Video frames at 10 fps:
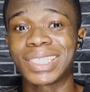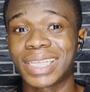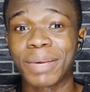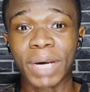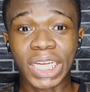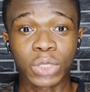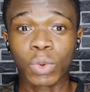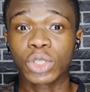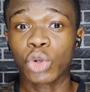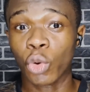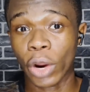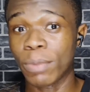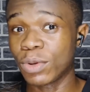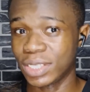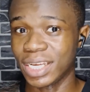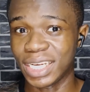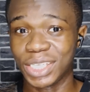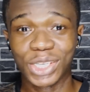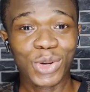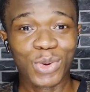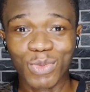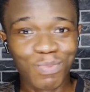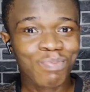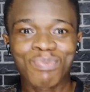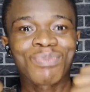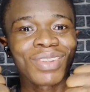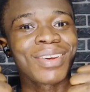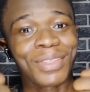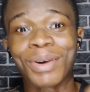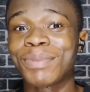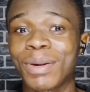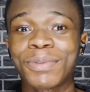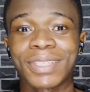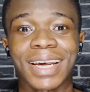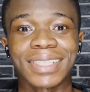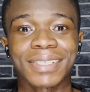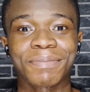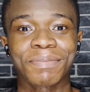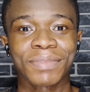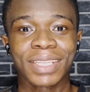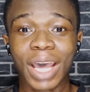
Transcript: same as what Oraimo said, so thumbs up to that. Now